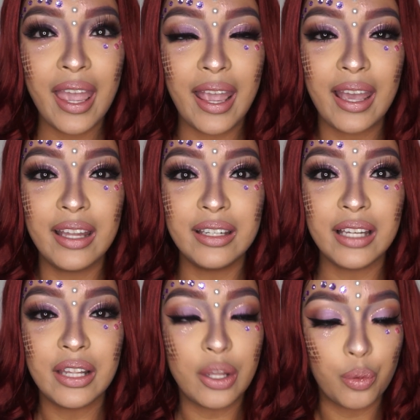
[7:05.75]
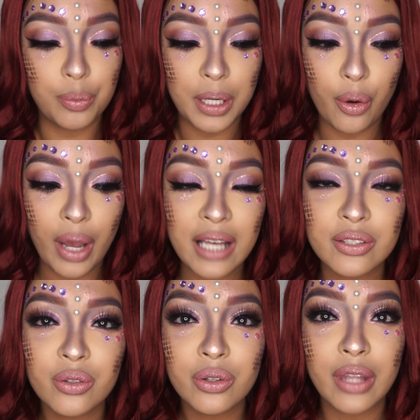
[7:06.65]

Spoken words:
and there will be no hassle.